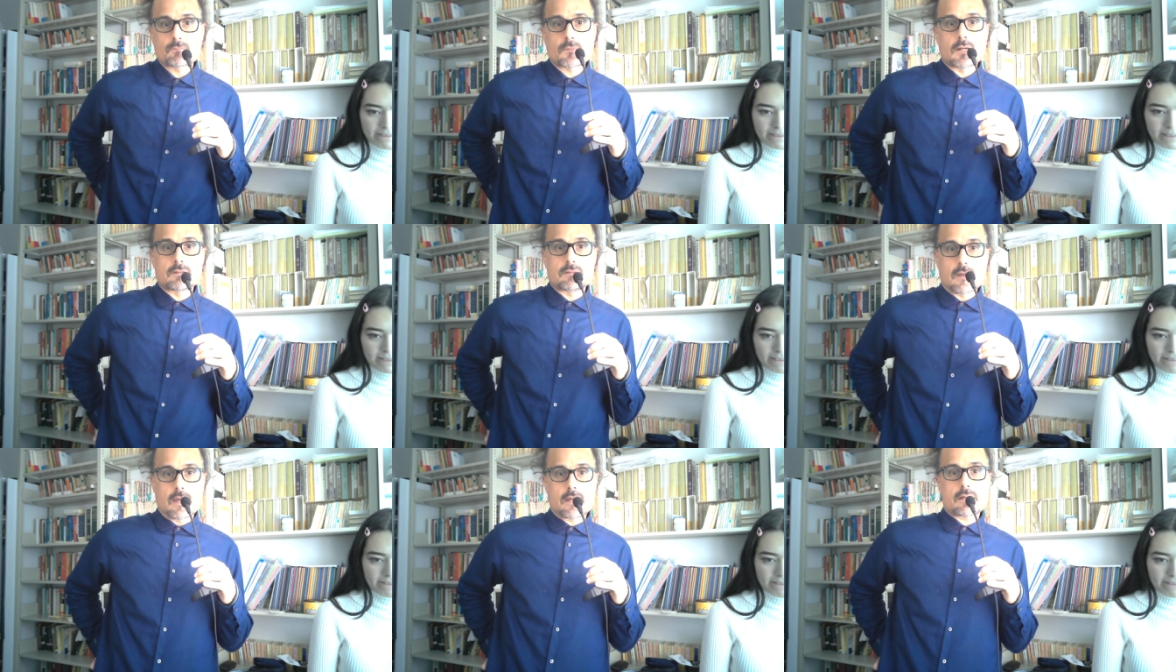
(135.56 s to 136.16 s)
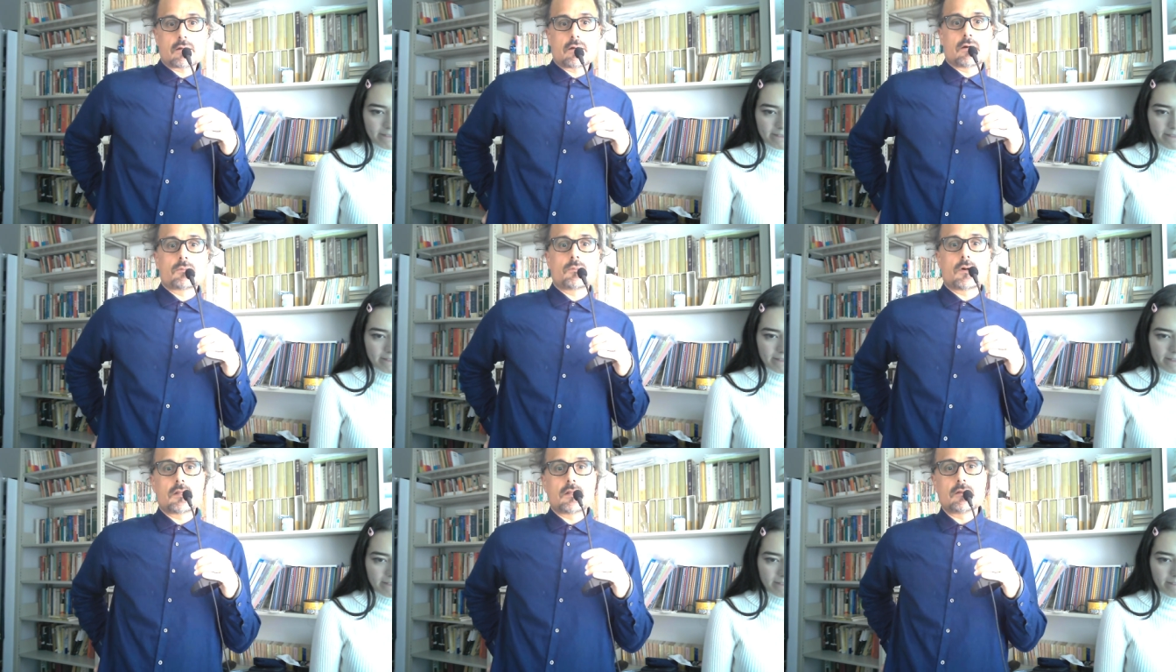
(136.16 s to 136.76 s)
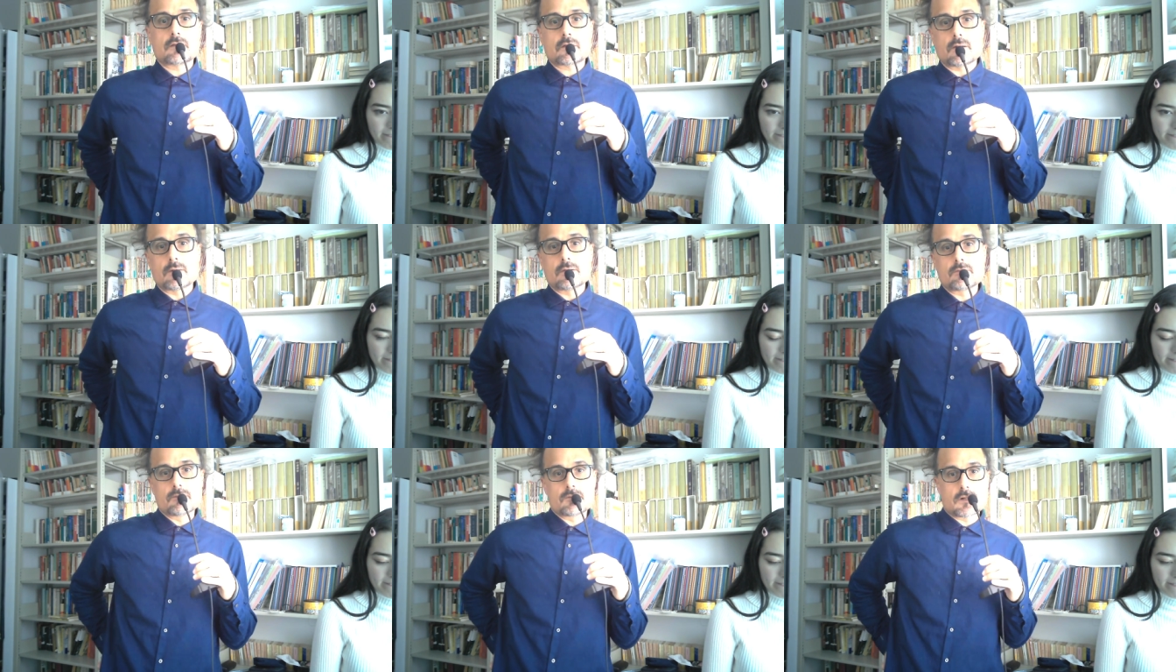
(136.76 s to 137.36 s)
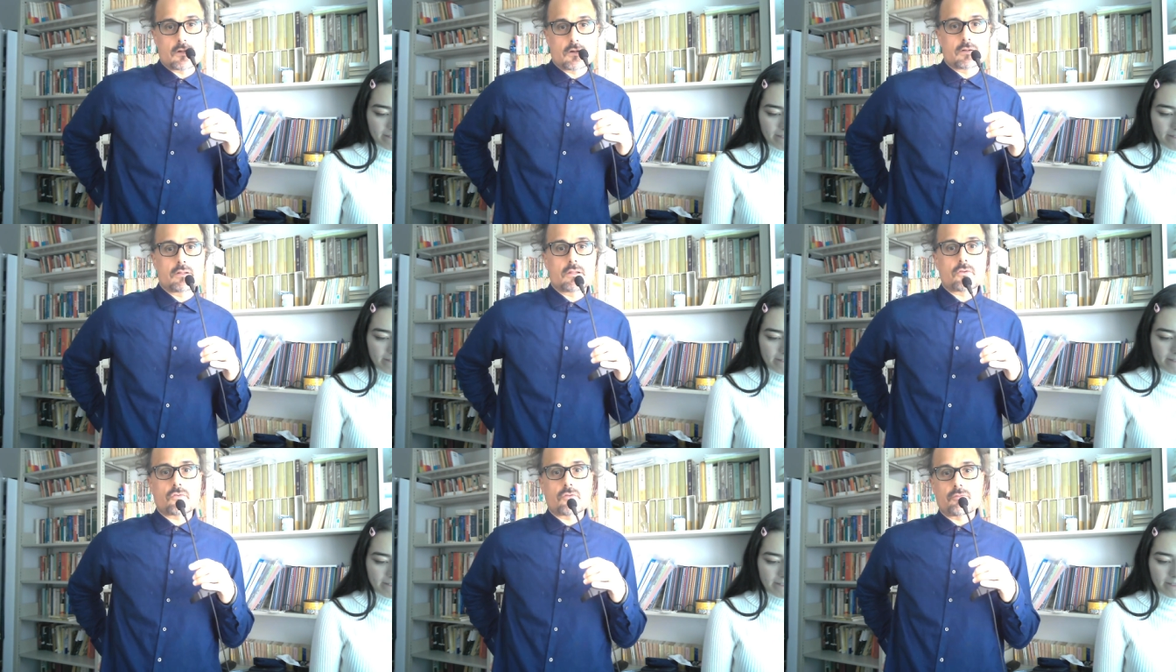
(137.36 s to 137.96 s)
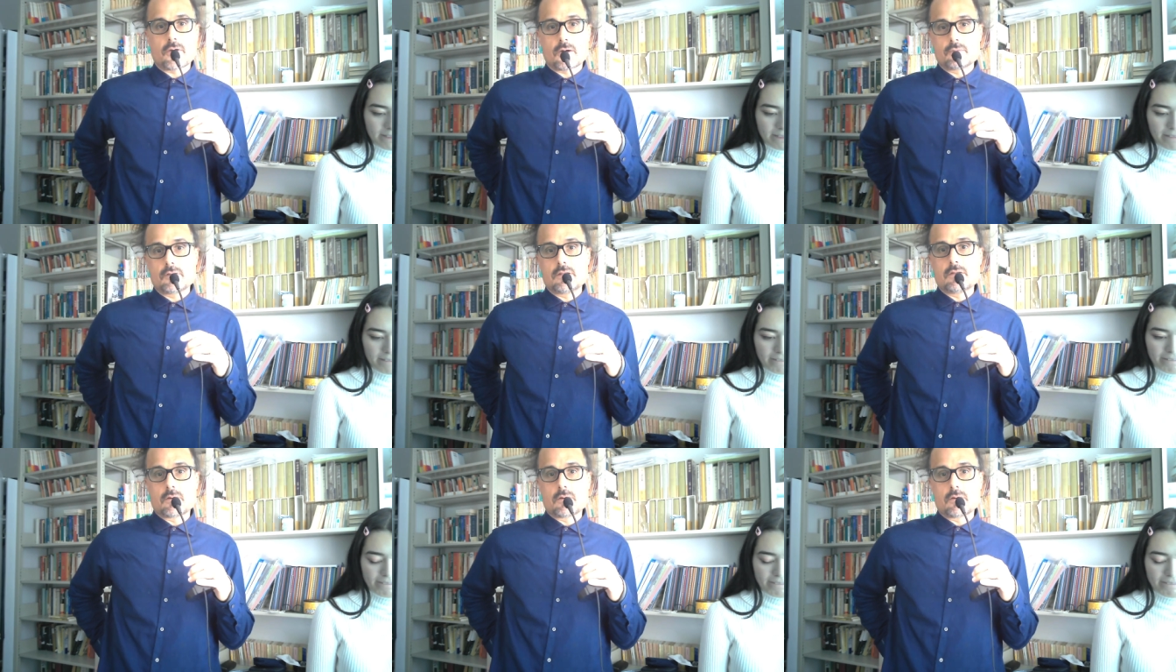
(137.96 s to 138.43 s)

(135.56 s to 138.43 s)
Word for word: attack on what Ishikawa regarded as the founding